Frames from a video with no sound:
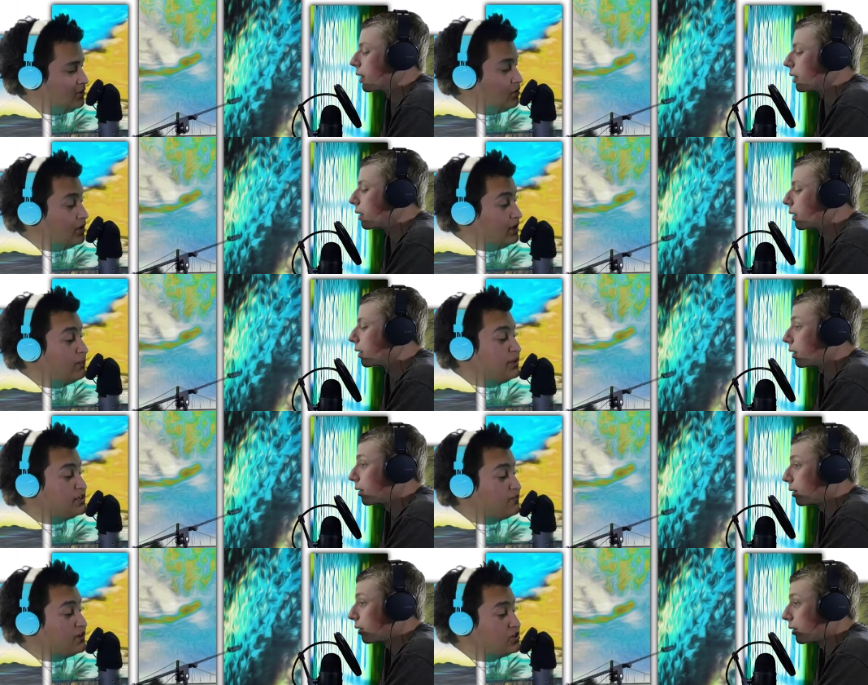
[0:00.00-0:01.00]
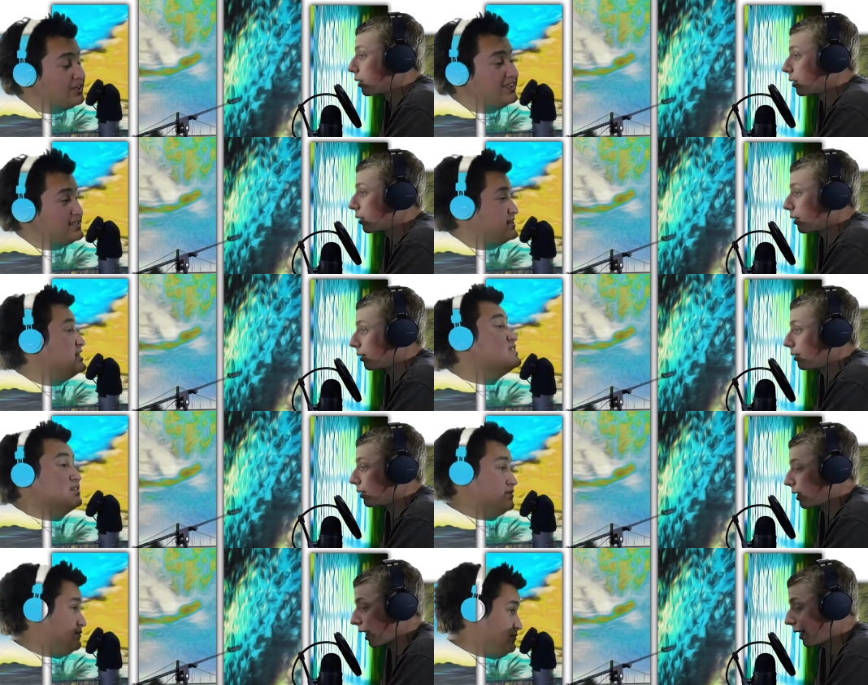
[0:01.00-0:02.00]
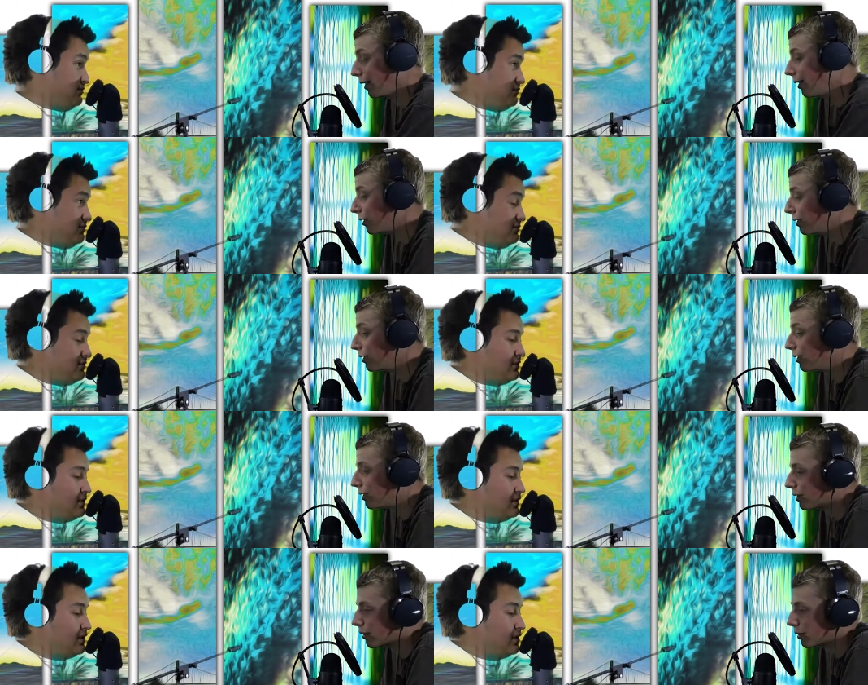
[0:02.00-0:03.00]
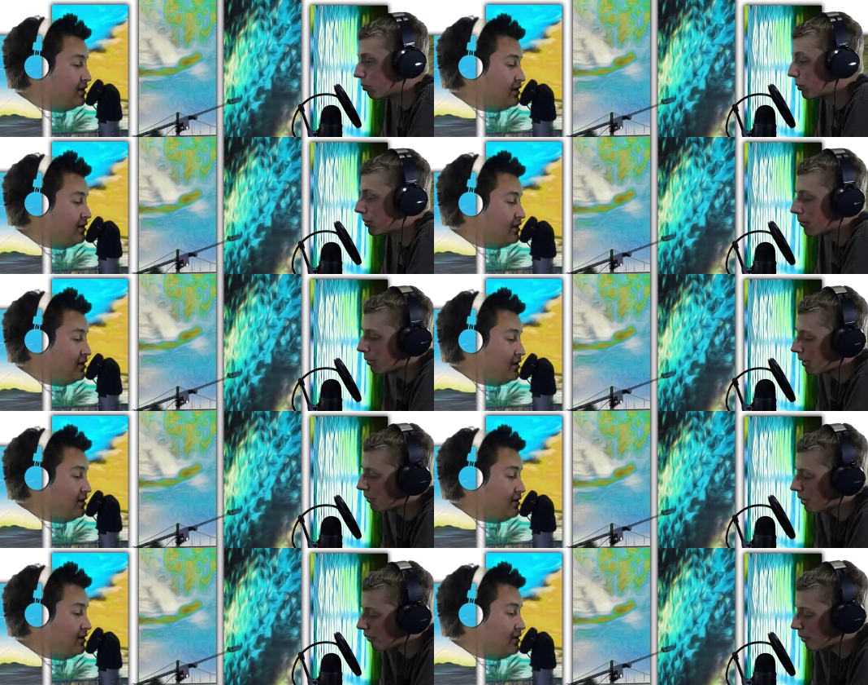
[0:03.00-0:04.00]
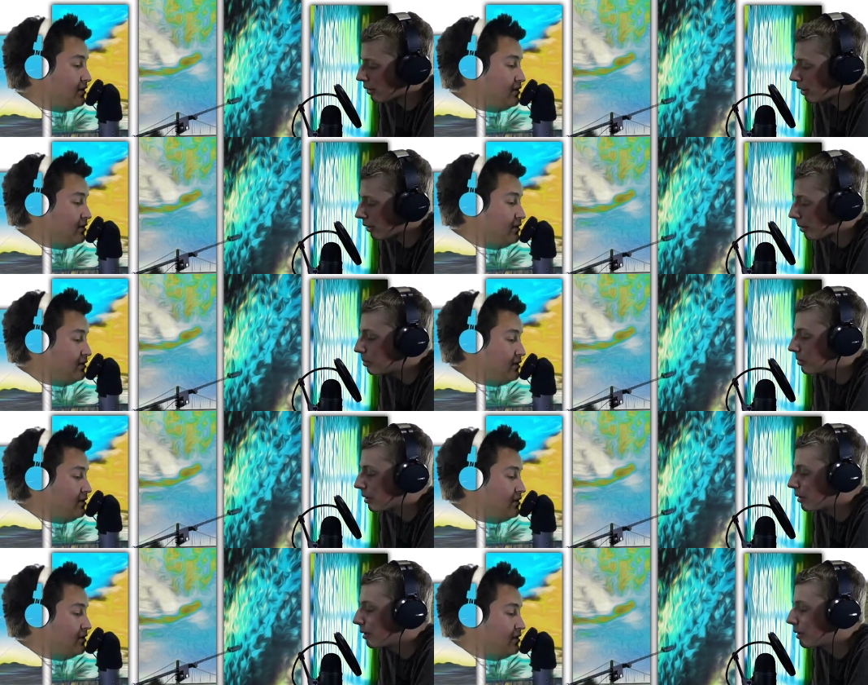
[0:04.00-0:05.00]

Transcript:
Speaker 1: You want, that means finishing the season.
Speaker 2: I know. But we don't really have enough for another episode.